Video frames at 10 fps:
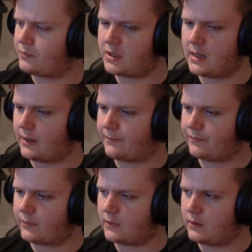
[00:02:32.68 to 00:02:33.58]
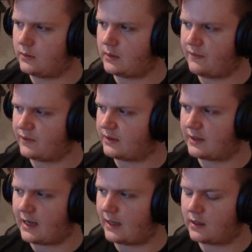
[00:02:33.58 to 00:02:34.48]
But yeah, other
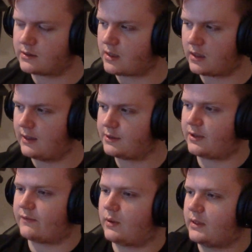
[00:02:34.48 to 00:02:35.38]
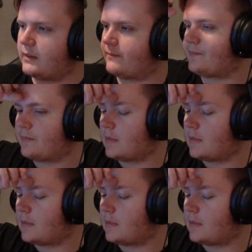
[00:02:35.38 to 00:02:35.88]
than that, I literally have no idea.